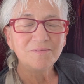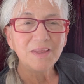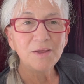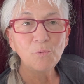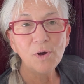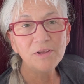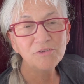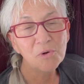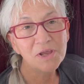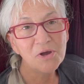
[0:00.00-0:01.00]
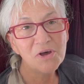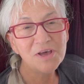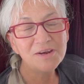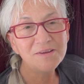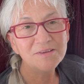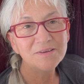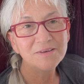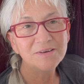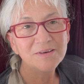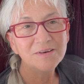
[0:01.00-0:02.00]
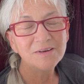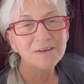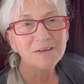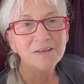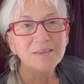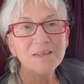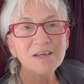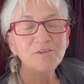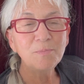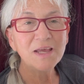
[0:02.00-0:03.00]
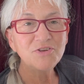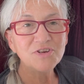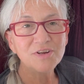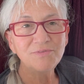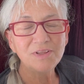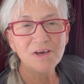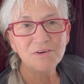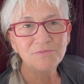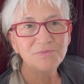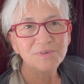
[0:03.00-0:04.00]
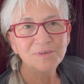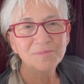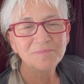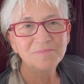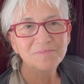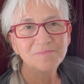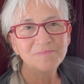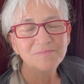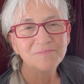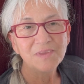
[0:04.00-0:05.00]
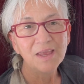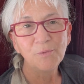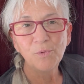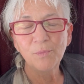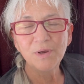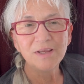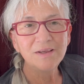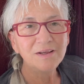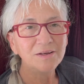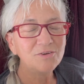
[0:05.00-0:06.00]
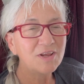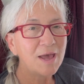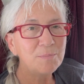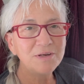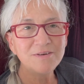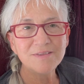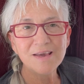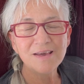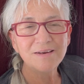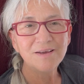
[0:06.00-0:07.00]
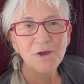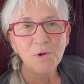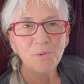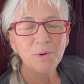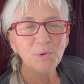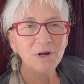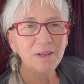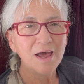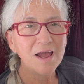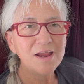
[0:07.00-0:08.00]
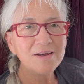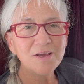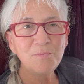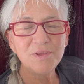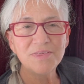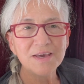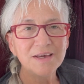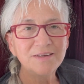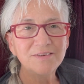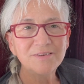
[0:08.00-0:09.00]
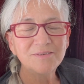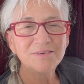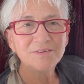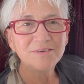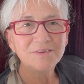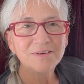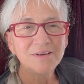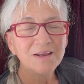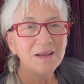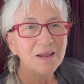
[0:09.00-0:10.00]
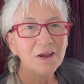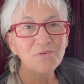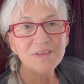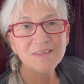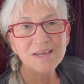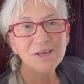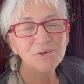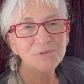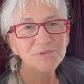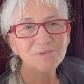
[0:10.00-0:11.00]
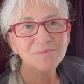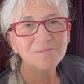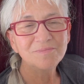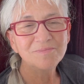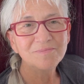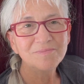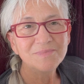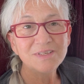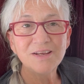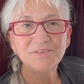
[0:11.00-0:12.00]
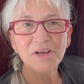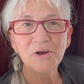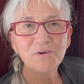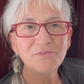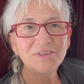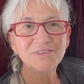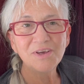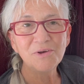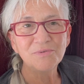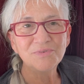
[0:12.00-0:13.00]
And what is going on? The expansion of love. And when we tap into that, when we're lined up with that, everything else takes care of itself.